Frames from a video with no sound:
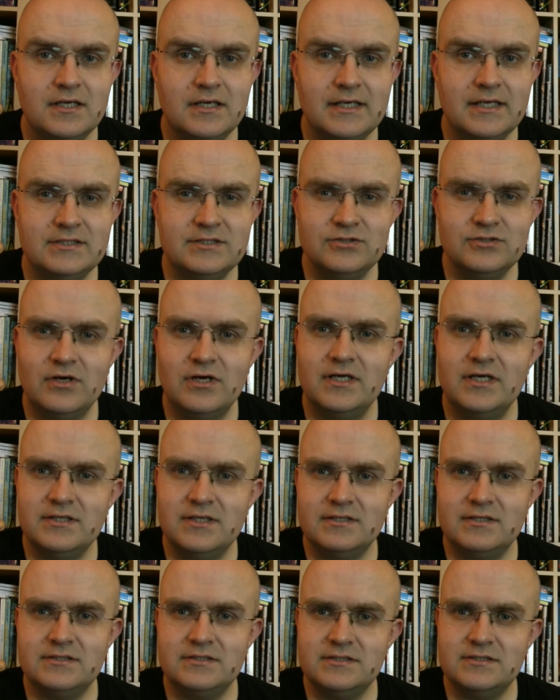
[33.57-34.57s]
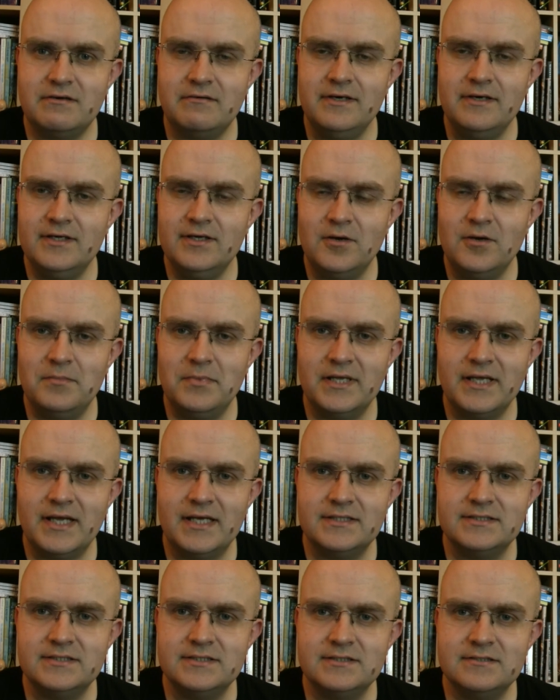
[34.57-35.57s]
It's not unnecessarily
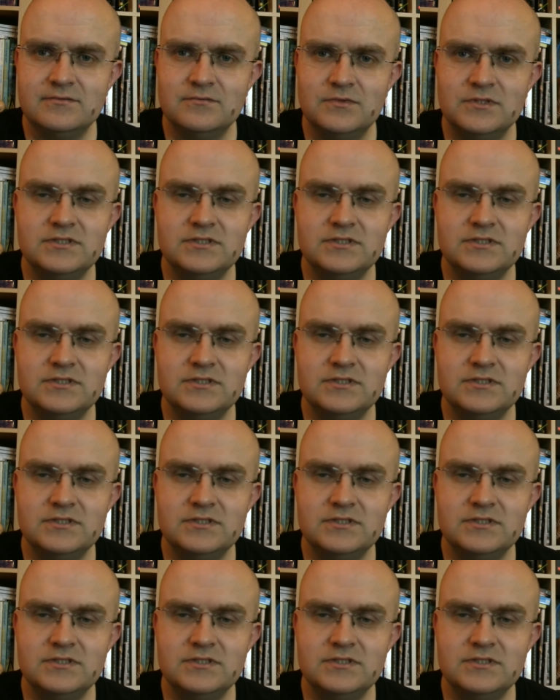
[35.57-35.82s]
complicated.